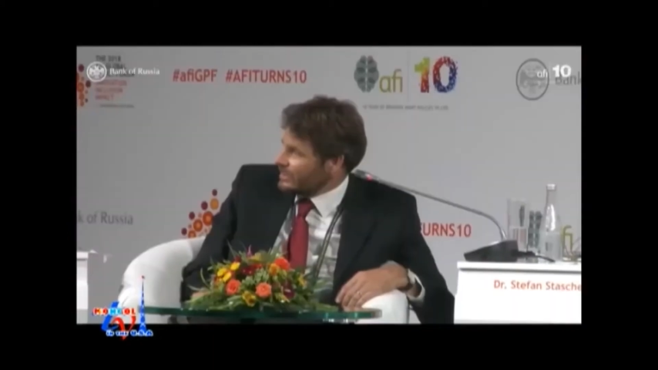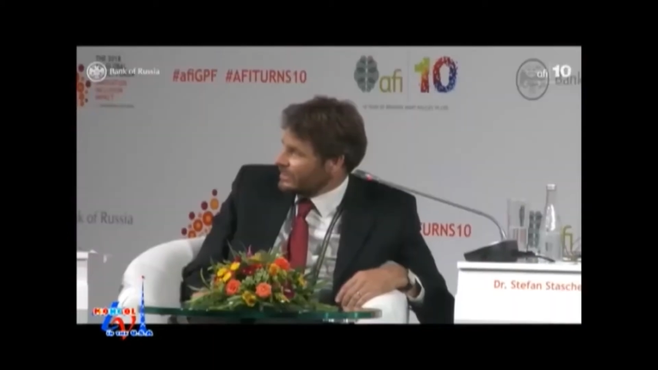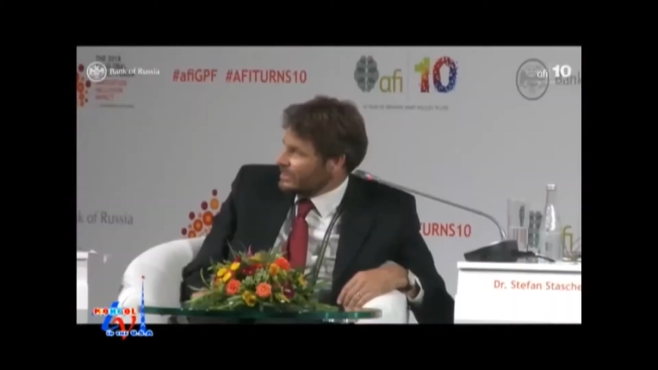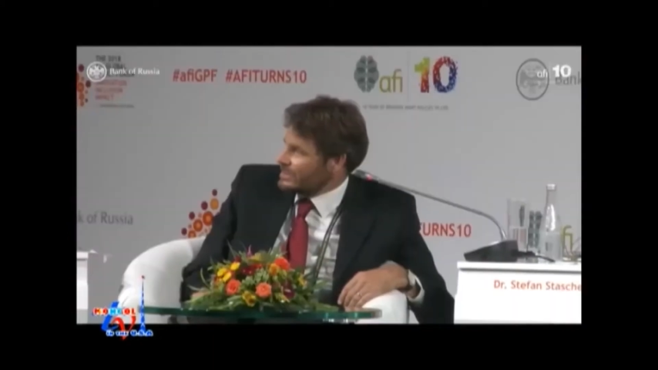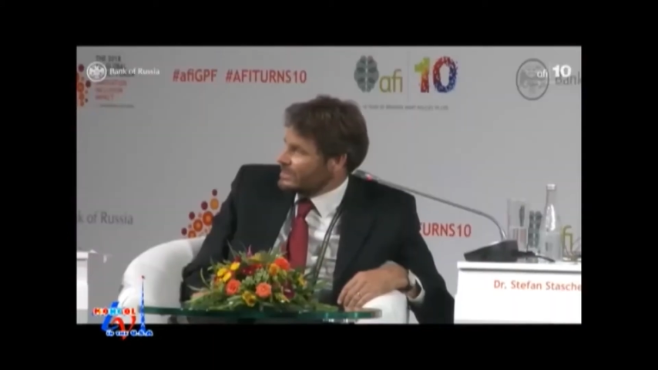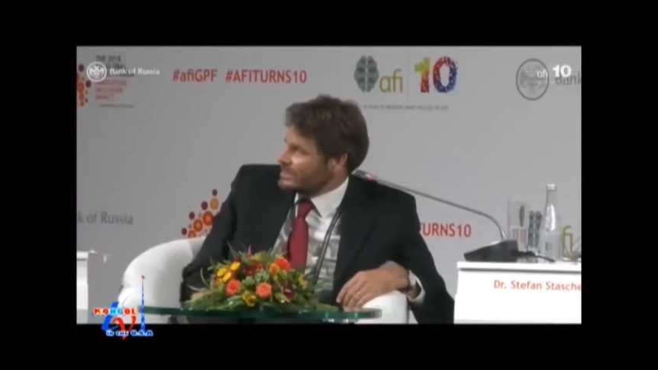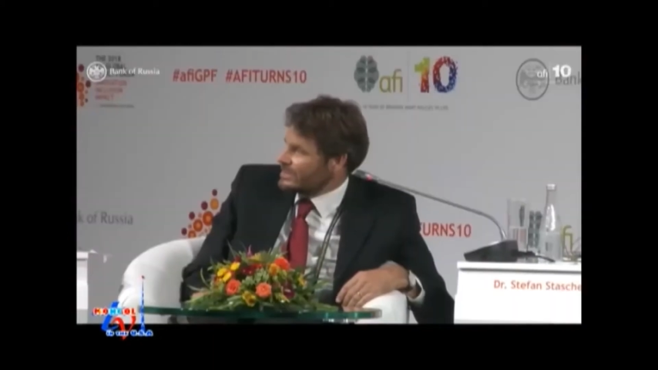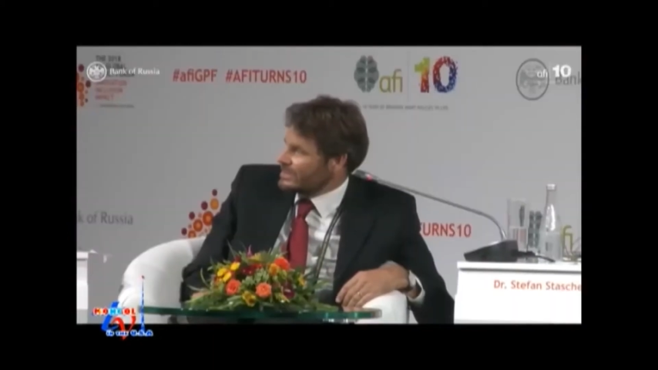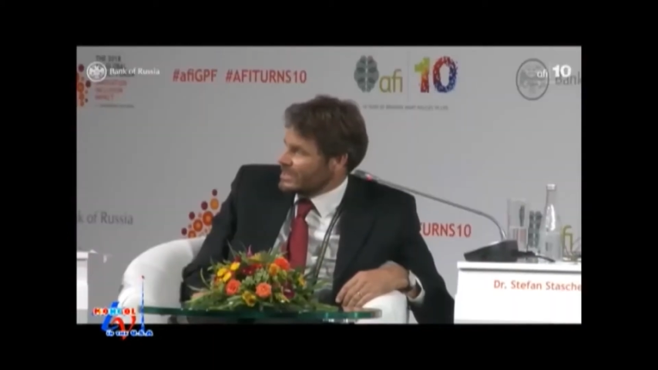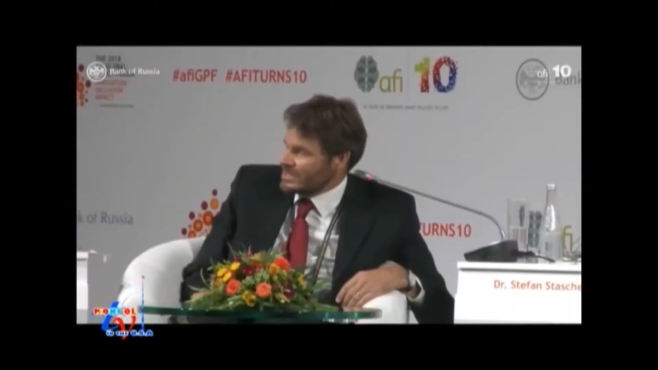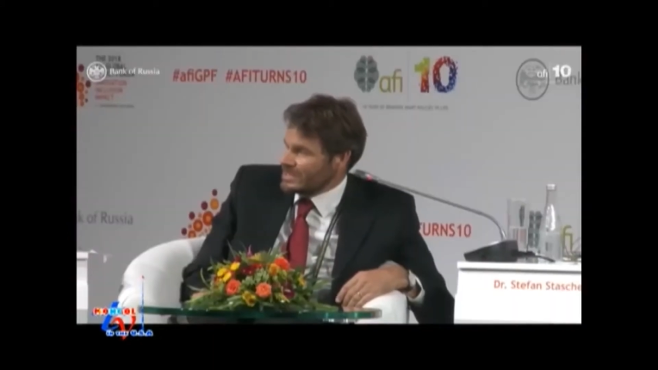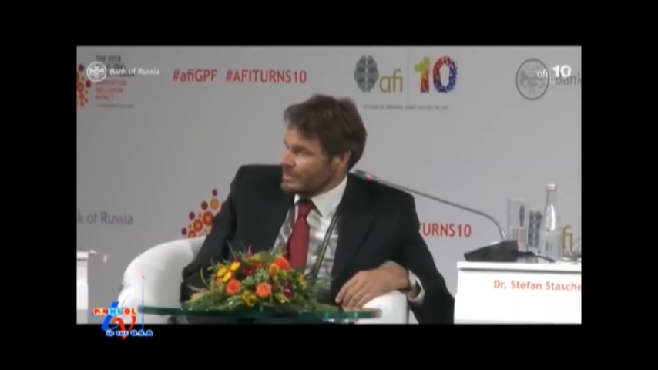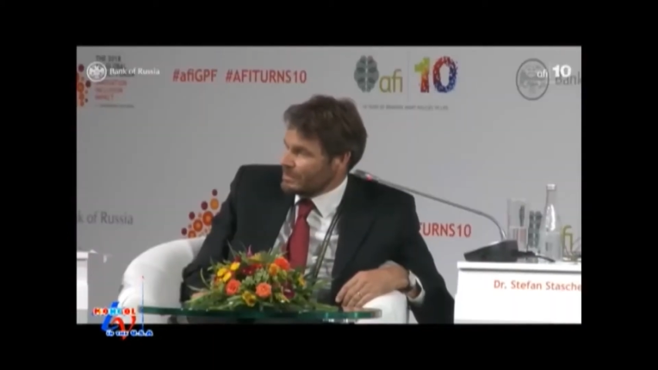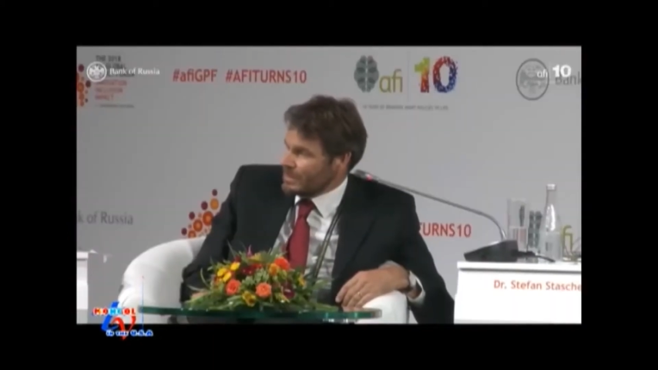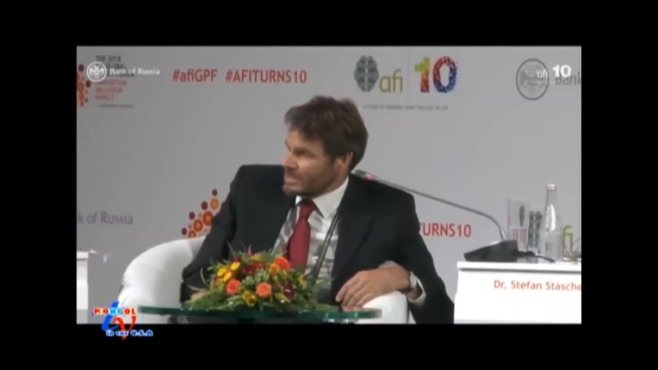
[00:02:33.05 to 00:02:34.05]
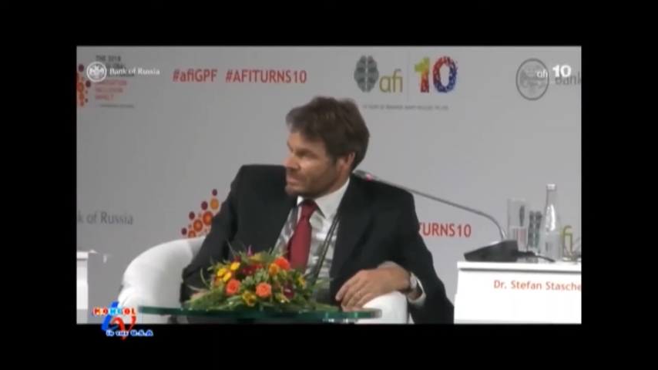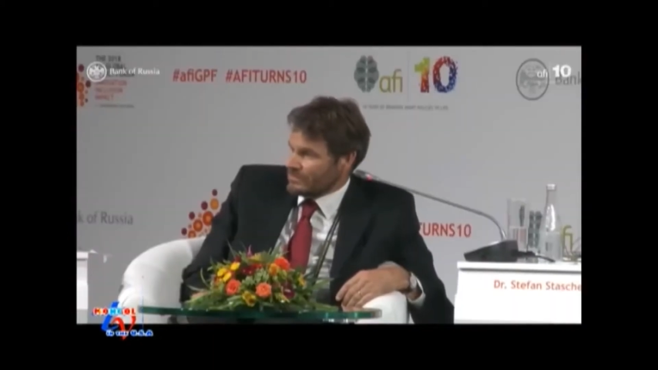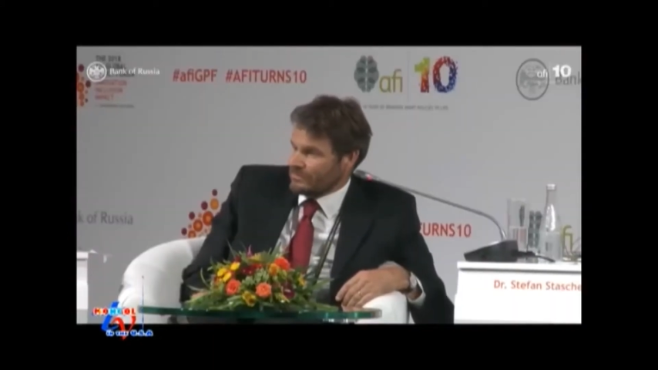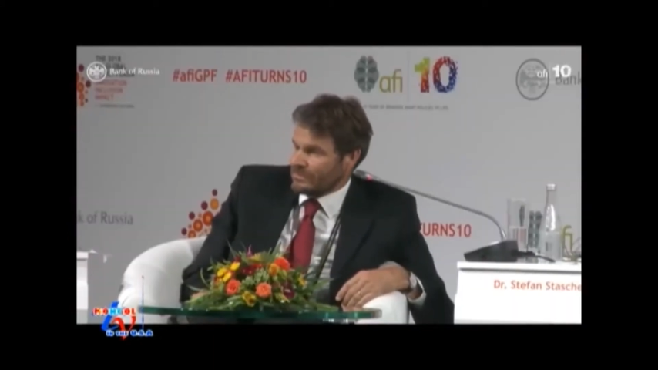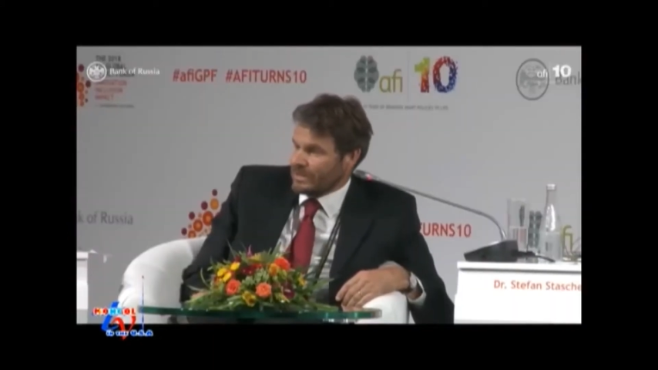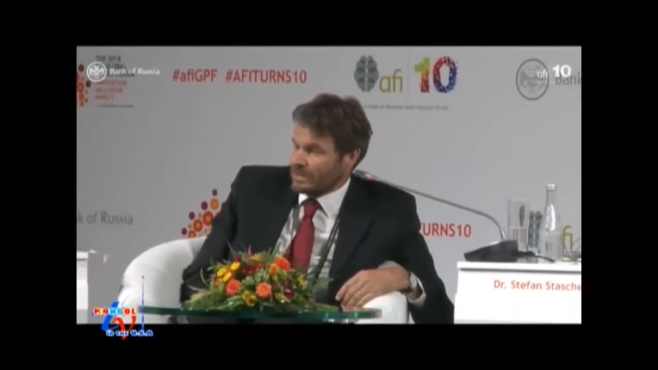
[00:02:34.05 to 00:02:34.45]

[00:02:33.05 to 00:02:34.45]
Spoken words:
I think this sets up us